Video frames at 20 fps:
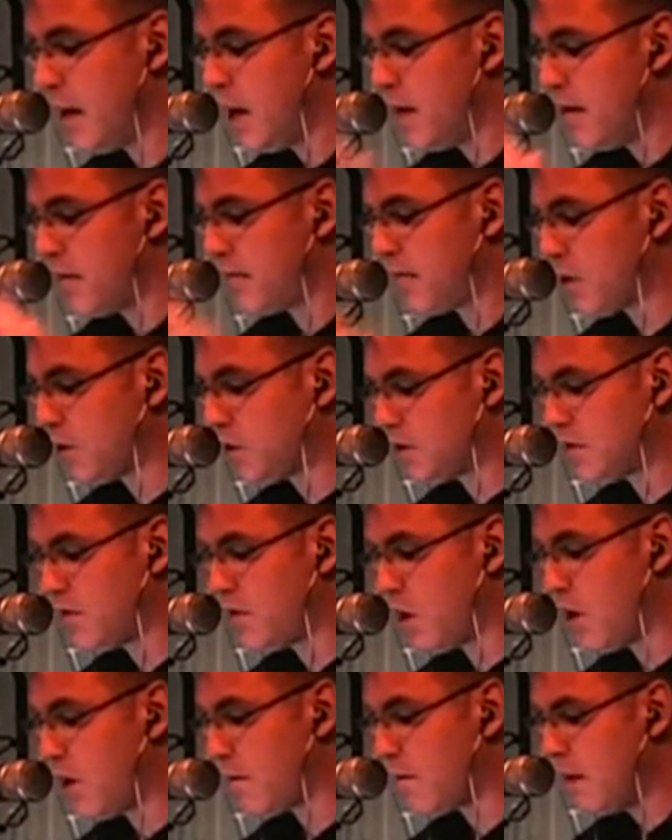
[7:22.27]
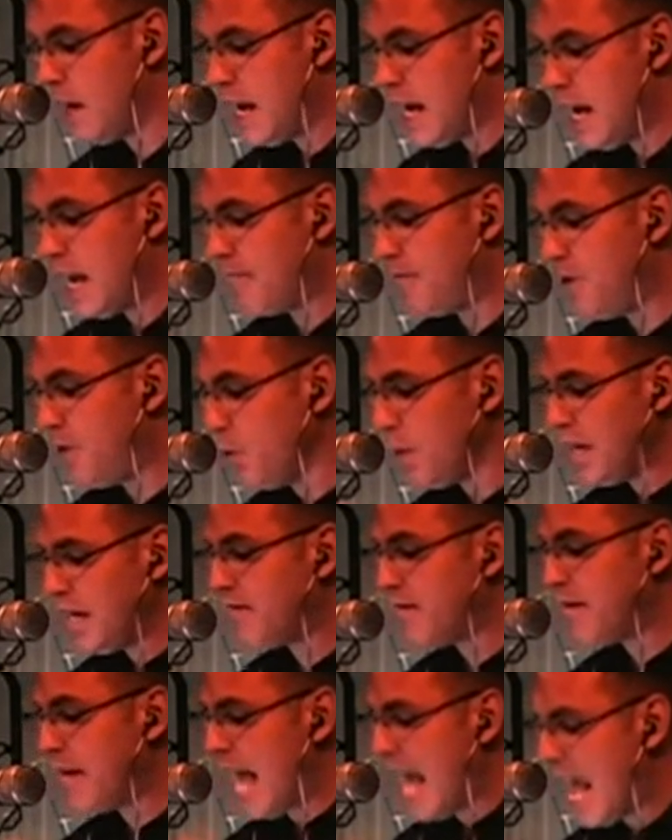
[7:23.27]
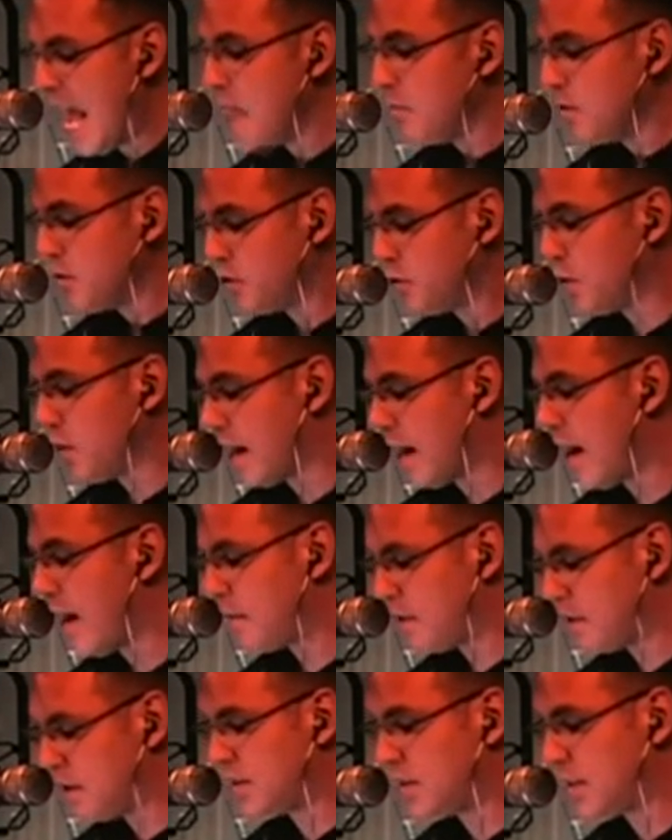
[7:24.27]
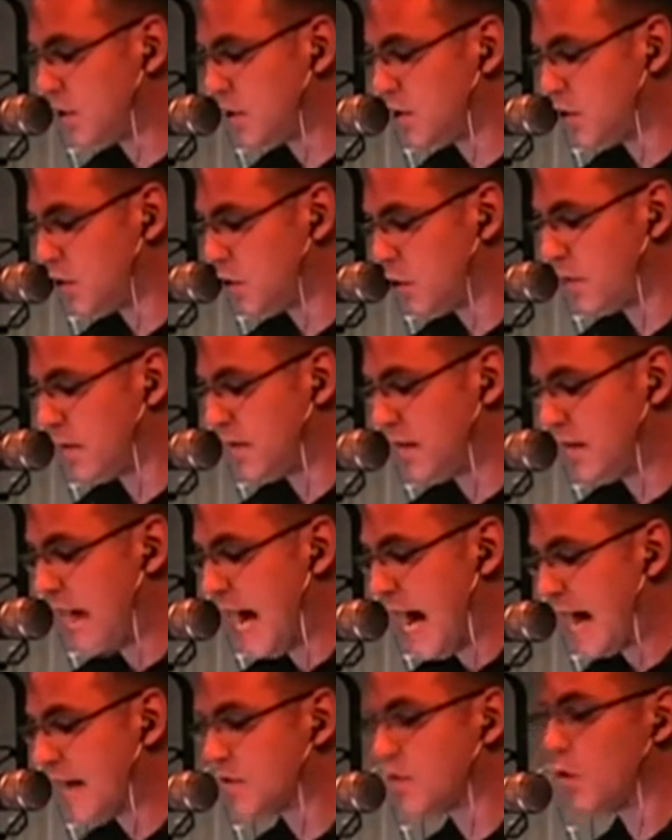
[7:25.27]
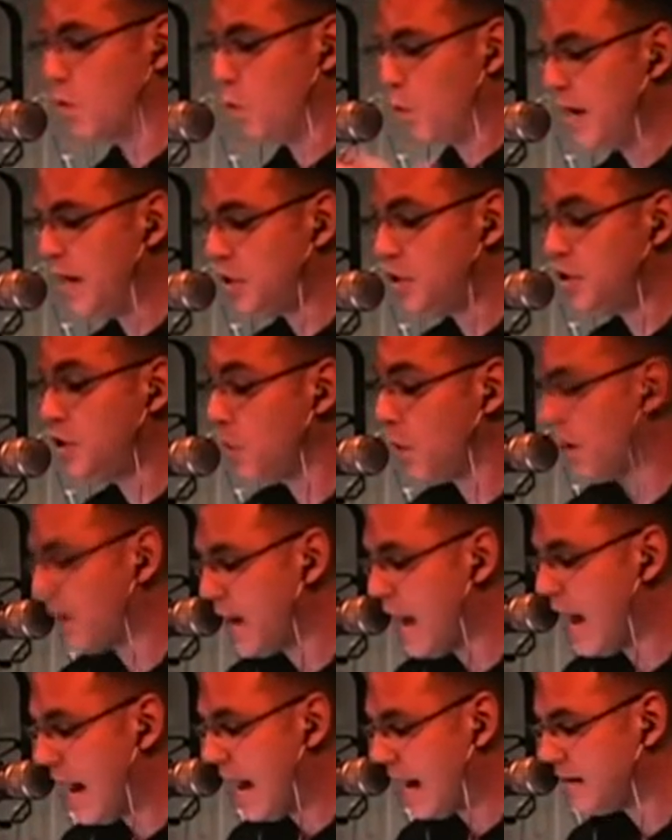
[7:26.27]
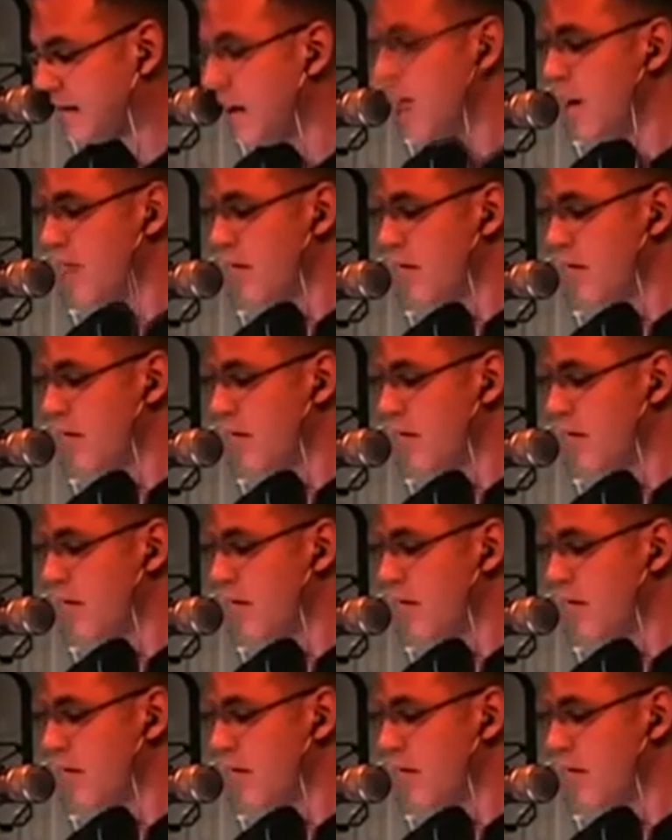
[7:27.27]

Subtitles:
First of all, if you were even able to accomplish such an enormous task, which you are not,